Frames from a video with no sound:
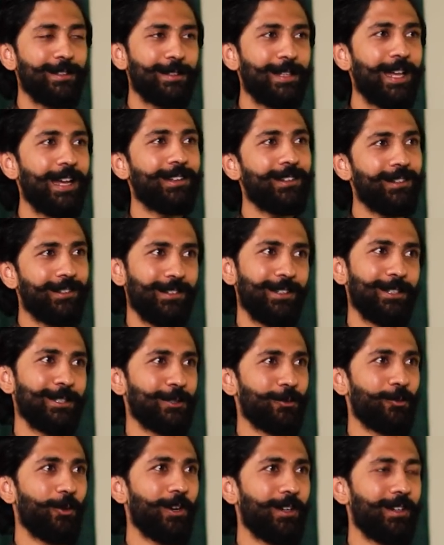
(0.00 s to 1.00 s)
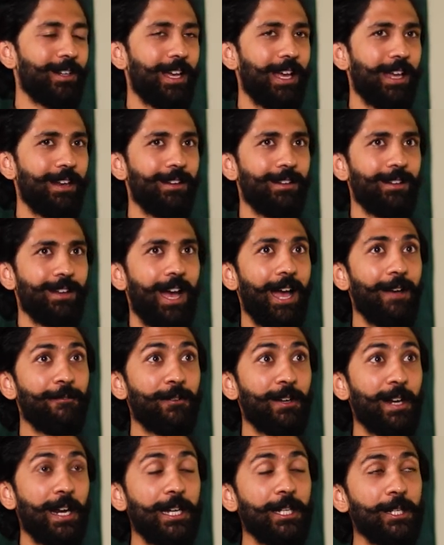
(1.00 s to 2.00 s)
That is what, and
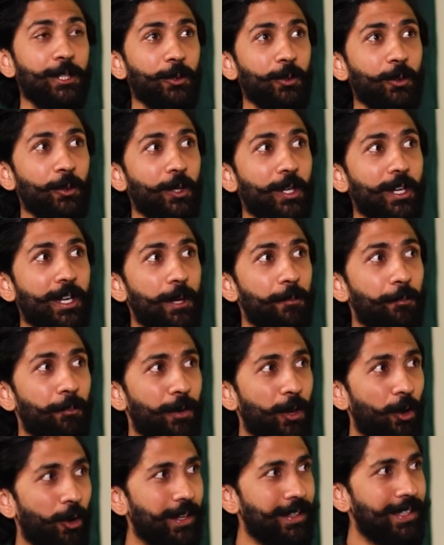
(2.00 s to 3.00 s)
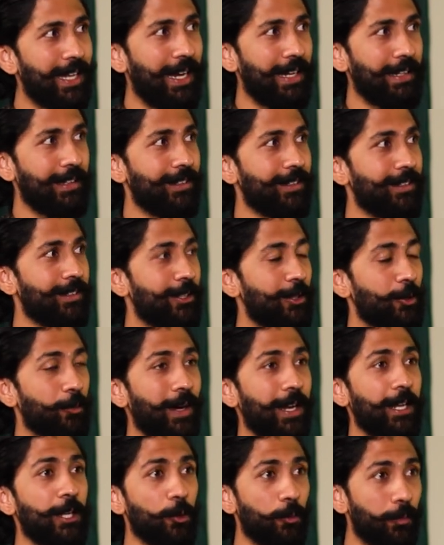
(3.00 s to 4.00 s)
I've tried to employ that to
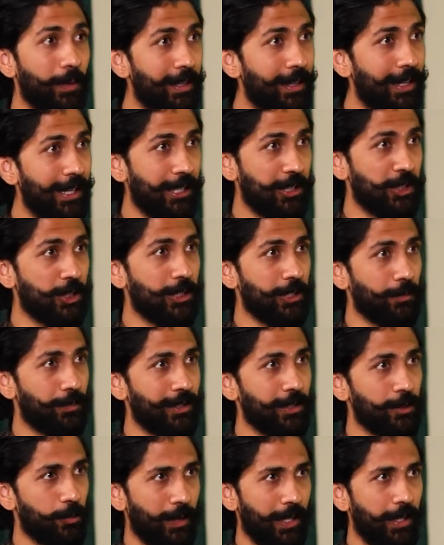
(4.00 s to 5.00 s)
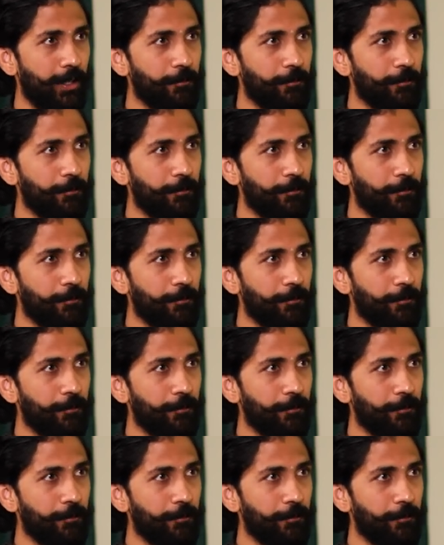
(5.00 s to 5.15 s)
my human relationships as well.